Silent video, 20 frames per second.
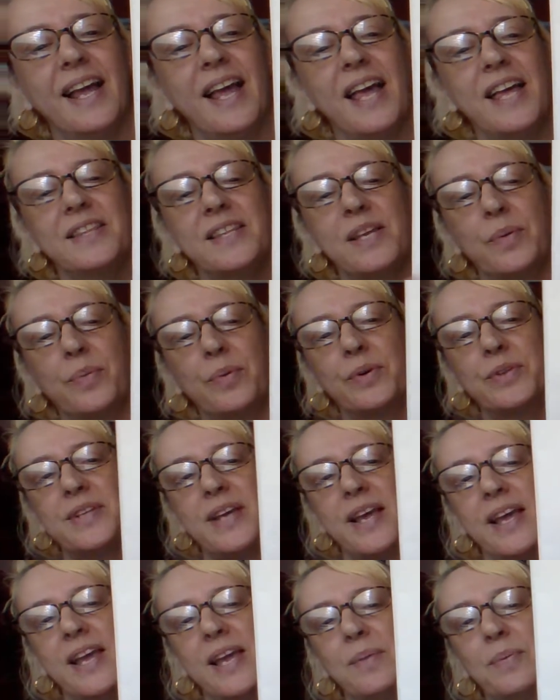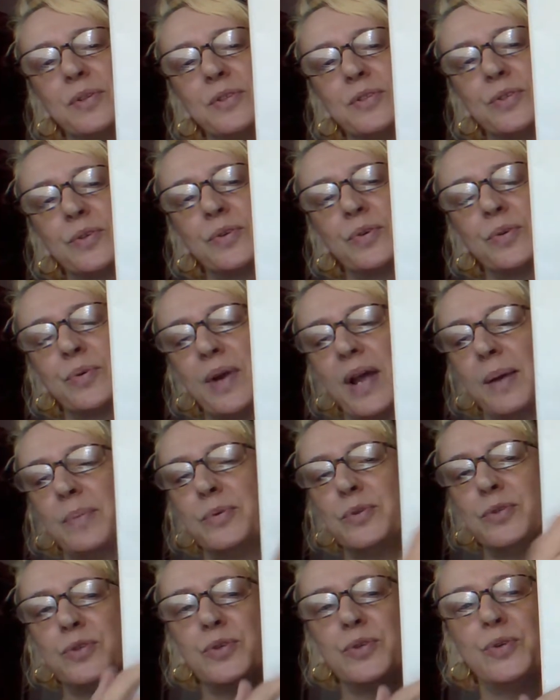And they were able to
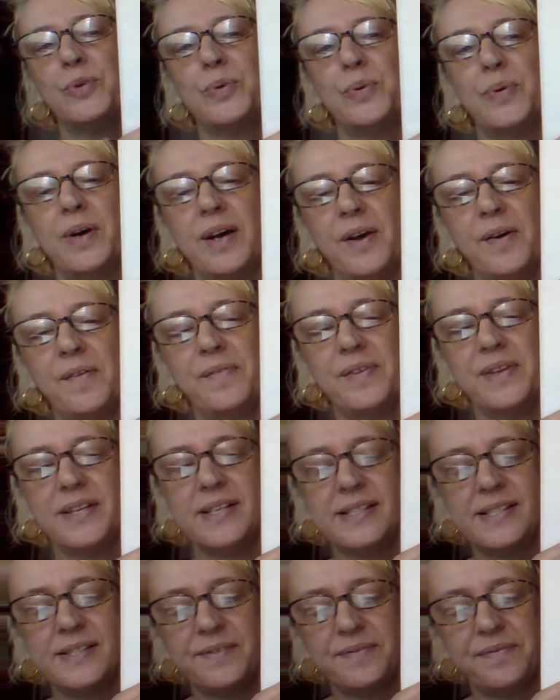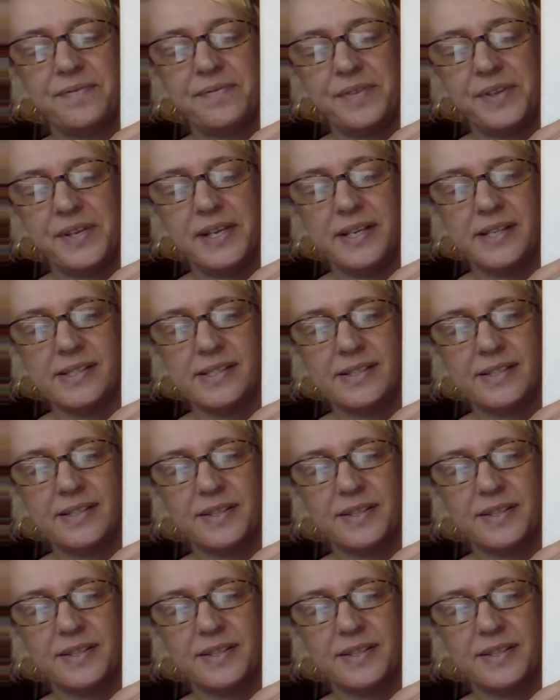grab two of his feet.